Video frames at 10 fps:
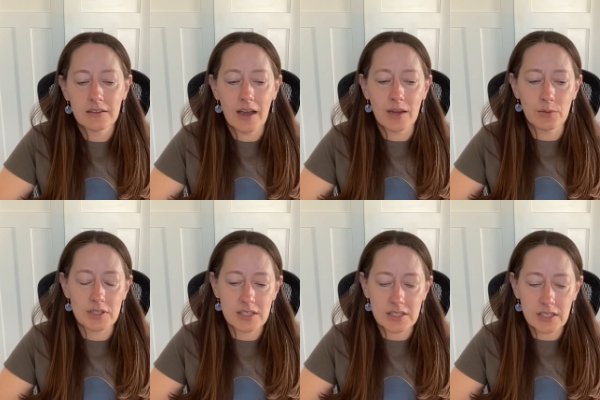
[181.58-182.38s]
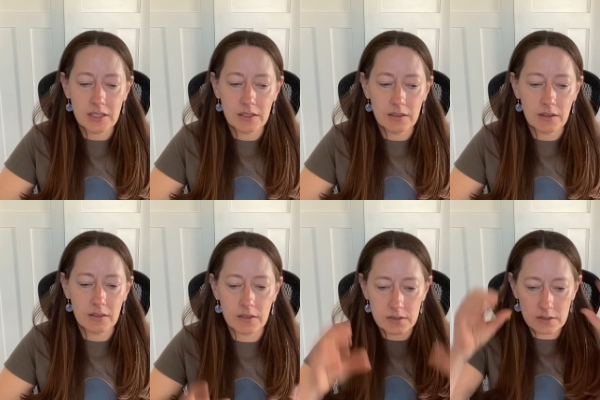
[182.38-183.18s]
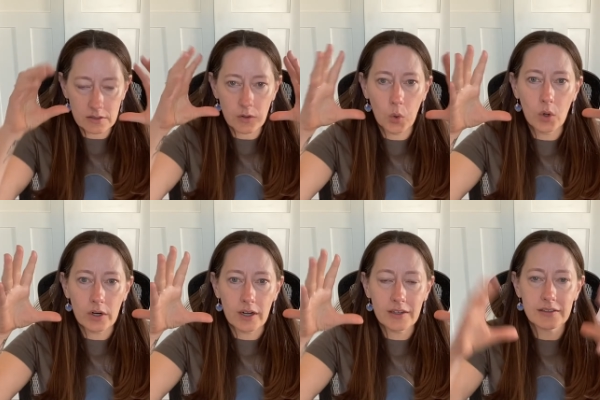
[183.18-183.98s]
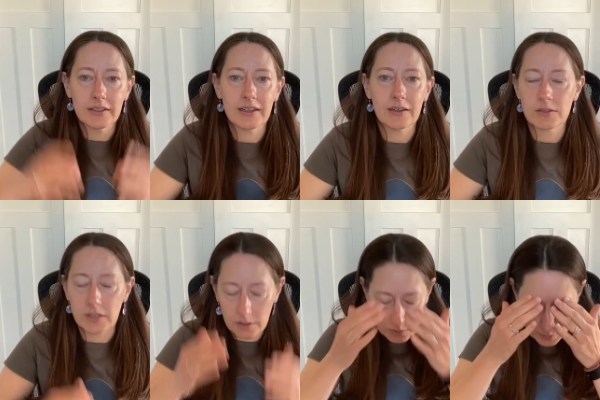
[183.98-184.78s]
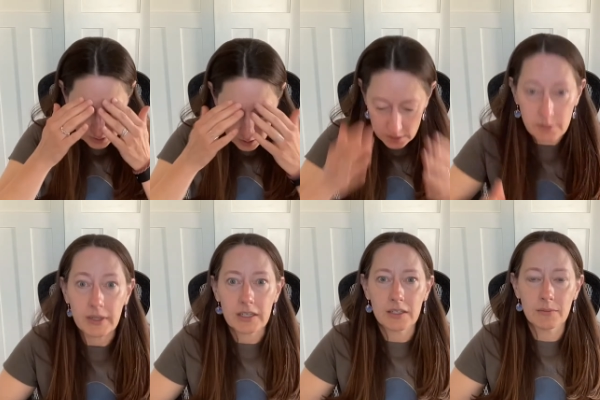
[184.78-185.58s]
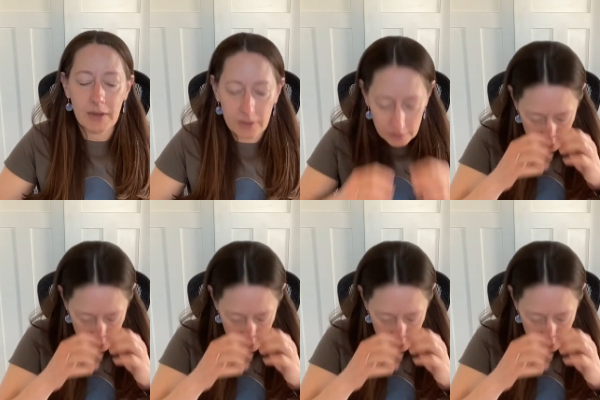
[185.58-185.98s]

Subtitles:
I would see this aura, and I was like, oh my gosh, am I getting a migraine?